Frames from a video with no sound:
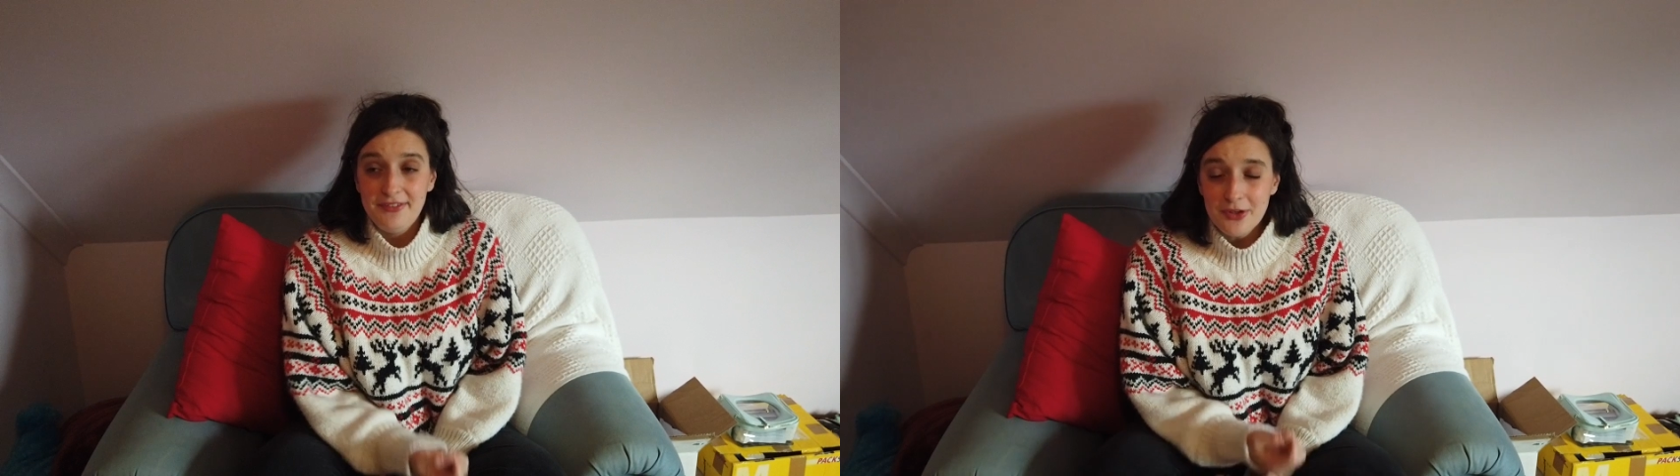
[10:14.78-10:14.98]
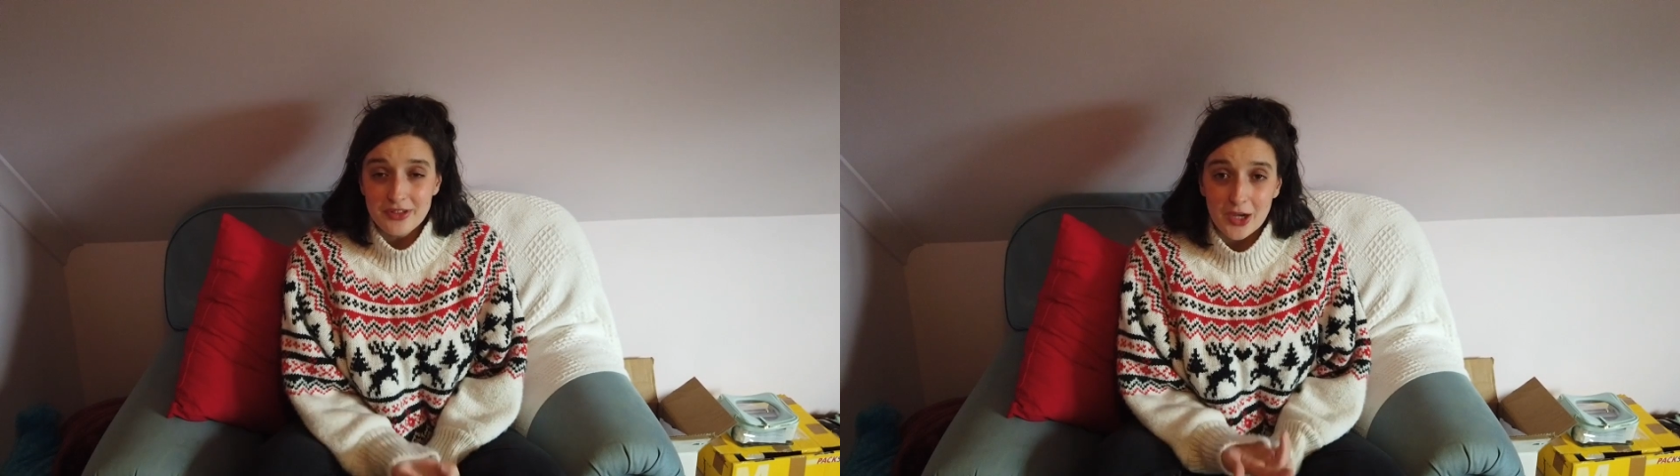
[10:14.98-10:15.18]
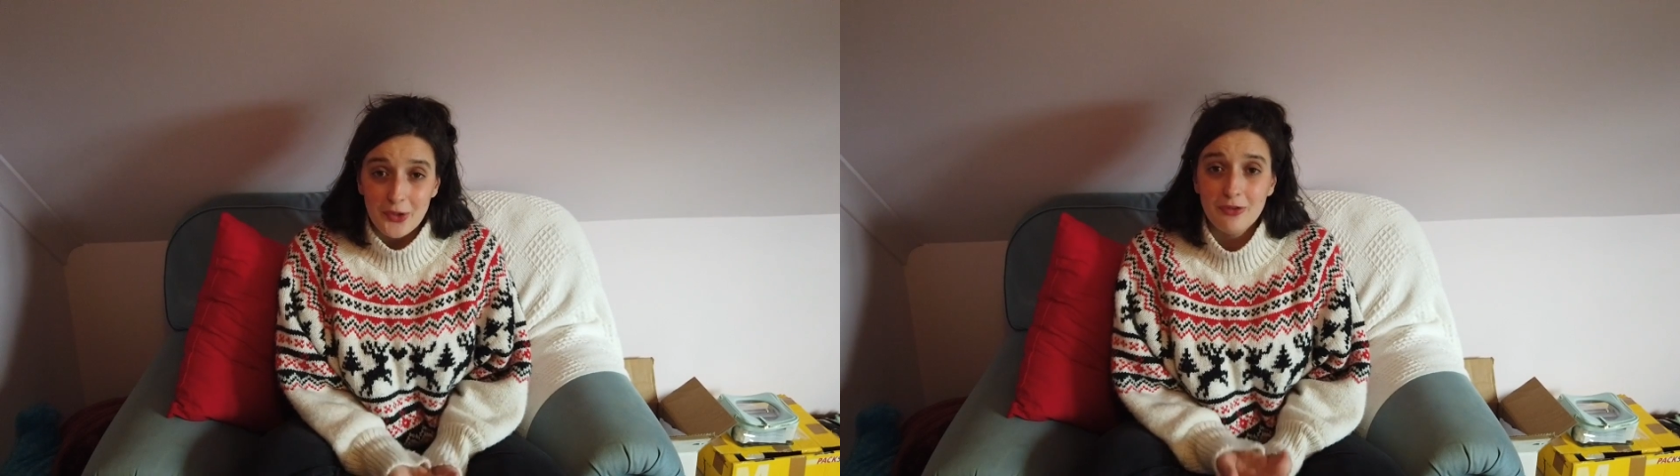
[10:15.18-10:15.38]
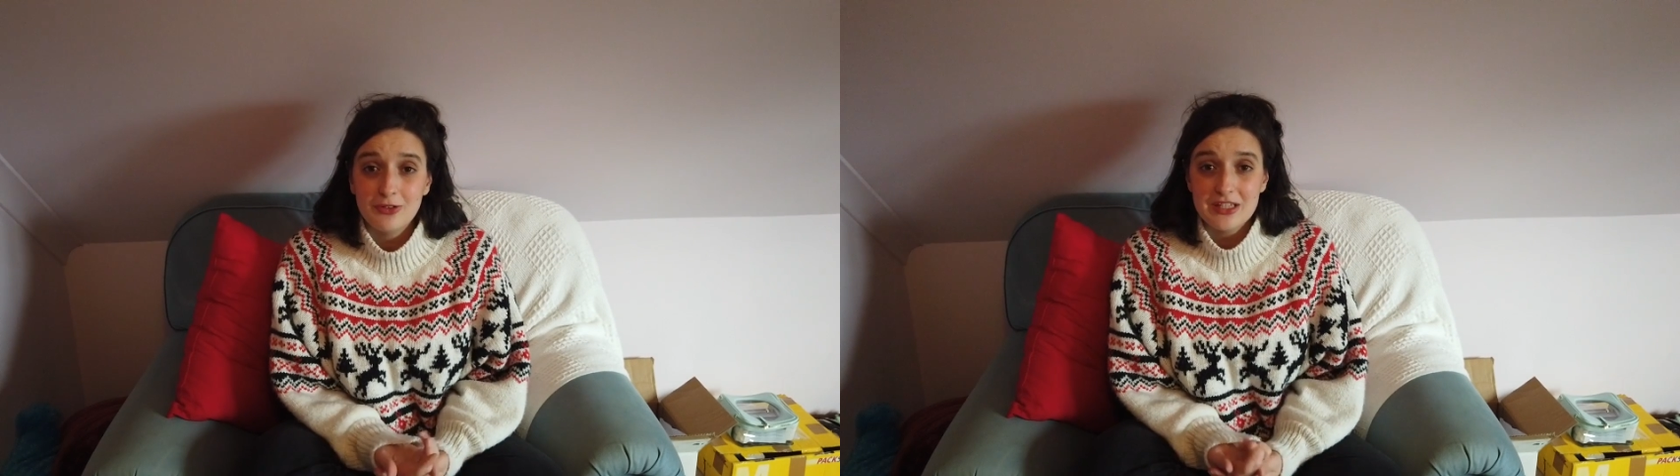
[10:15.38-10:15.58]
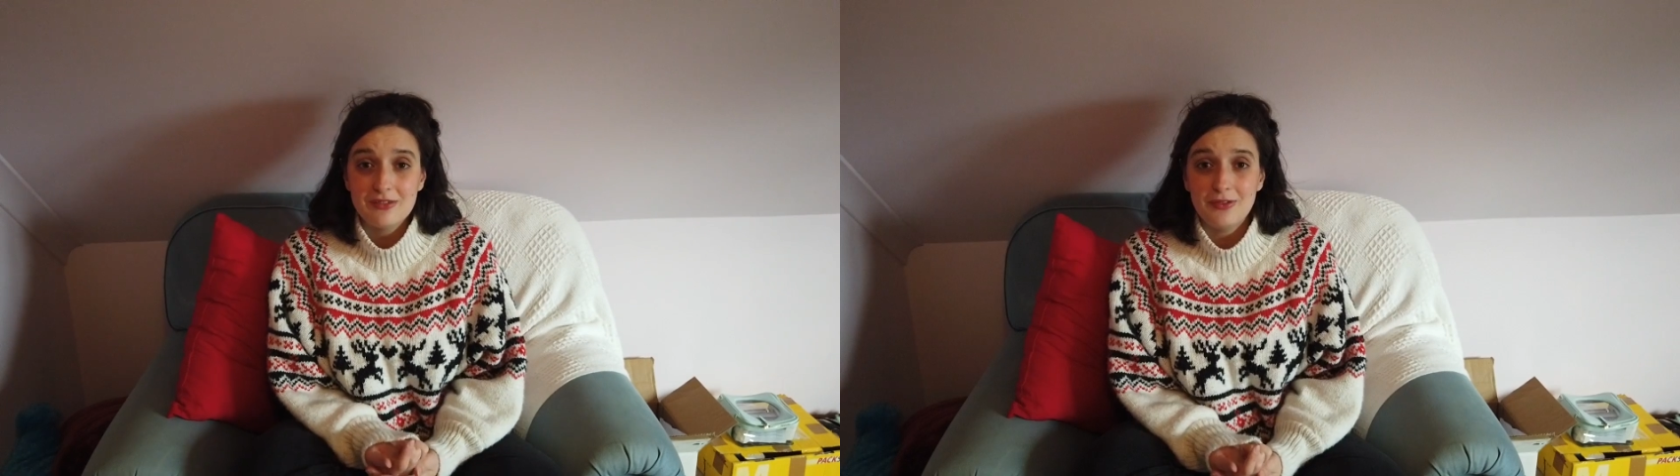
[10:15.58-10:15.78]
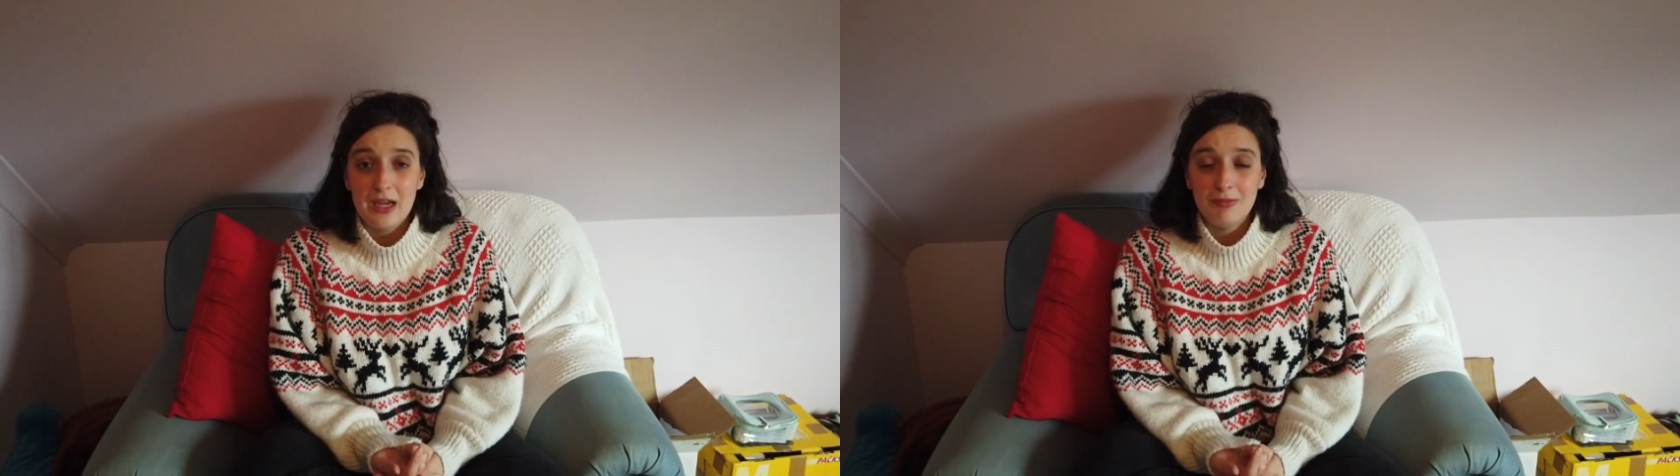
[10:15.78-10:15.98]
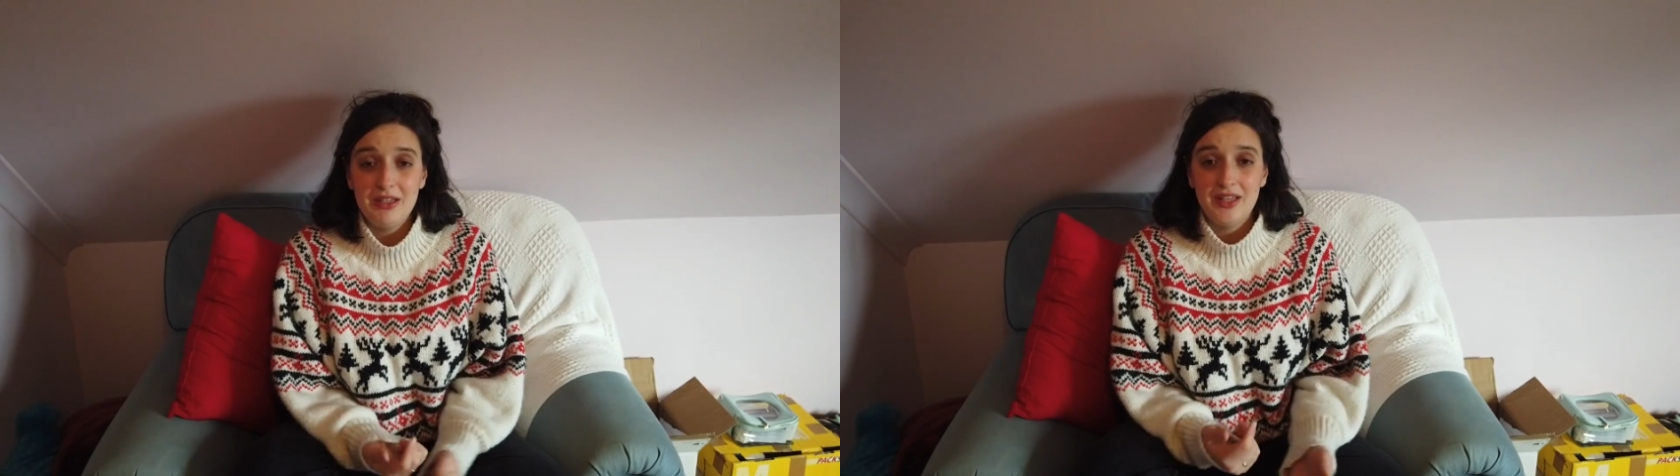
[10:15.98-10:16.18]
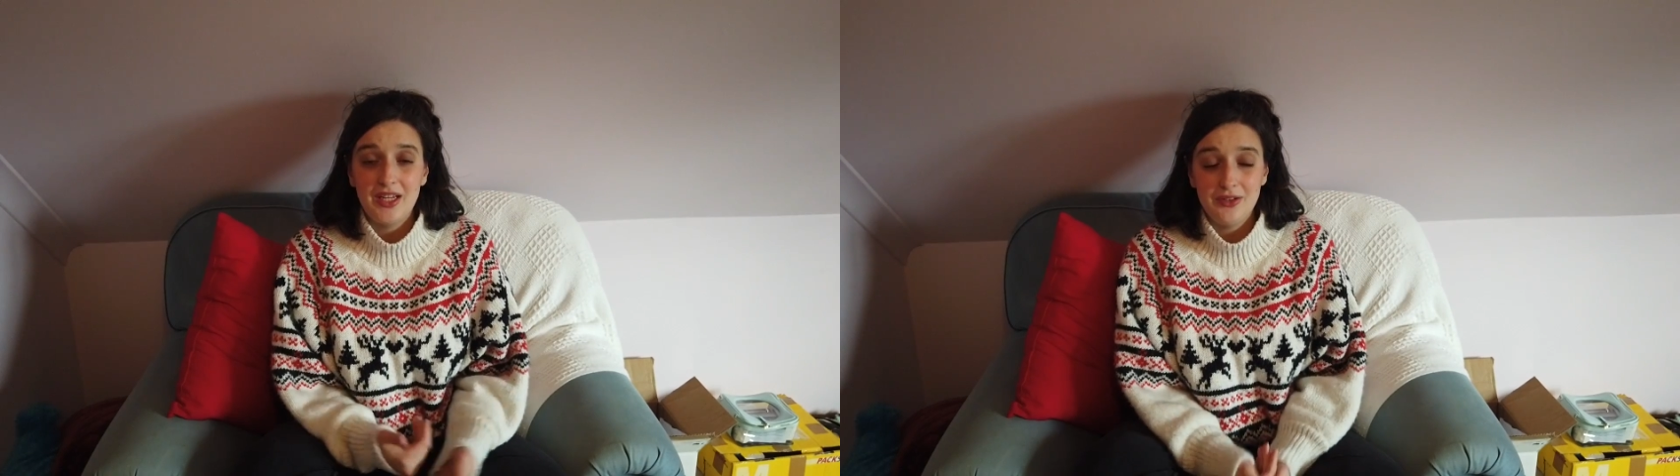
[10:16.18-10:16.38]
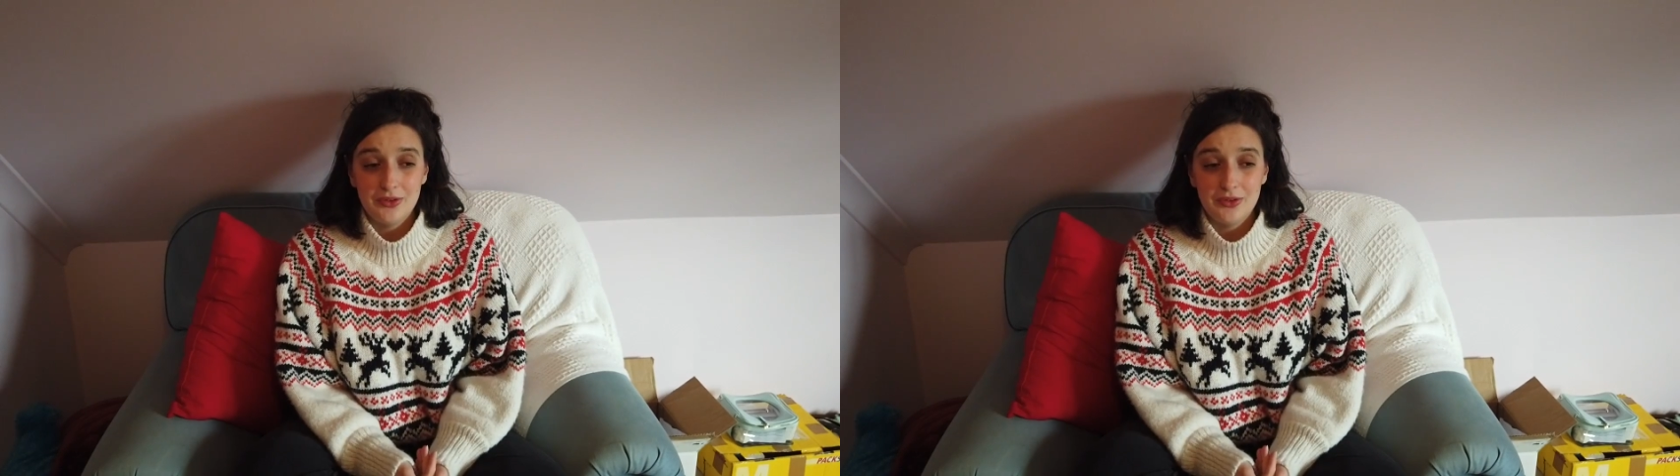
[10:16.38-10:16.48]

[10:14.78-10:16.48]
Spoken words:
If you tell your friends and family that